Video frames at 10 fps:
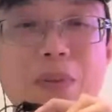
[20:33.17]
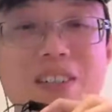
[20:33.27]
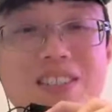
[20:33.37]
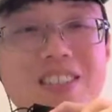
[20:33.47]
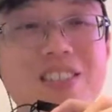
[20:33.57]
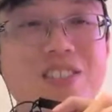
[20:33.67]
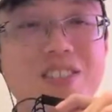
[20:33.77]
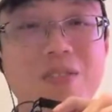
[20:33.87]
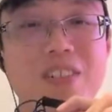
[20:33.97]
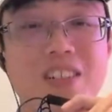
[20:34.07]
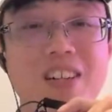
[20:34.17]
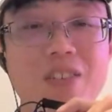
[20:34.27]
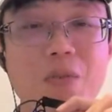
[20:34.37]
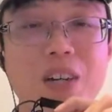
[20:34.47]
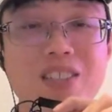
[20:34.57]
person just worked
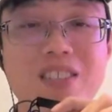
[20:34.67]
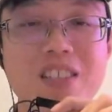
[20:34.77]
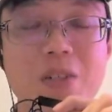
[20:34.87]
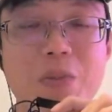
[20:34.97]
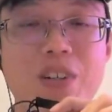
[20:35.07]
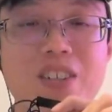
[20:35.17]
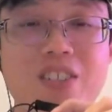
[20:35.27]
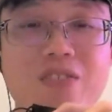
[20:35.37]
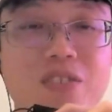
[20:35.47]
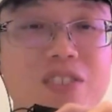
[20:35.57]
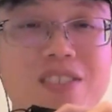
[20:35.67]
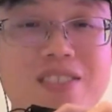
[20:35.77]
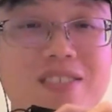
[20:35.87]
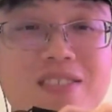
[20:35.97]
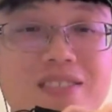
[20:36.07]
on one single project for
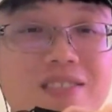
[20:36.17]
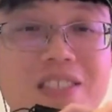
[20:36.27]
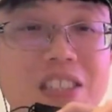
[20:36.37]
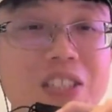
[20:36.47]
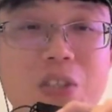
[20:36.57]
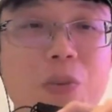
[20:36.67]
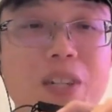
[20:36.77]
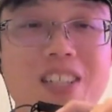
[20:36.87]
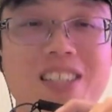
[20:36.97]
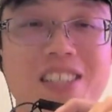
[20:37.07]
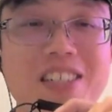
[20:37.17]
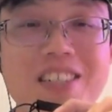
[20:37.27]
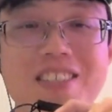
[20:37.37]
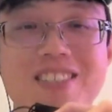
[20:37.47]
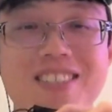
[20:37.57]
so many
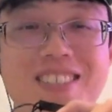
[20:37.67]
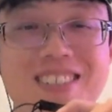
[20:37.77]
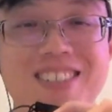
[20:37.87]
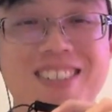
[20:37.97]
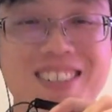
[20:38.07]
years.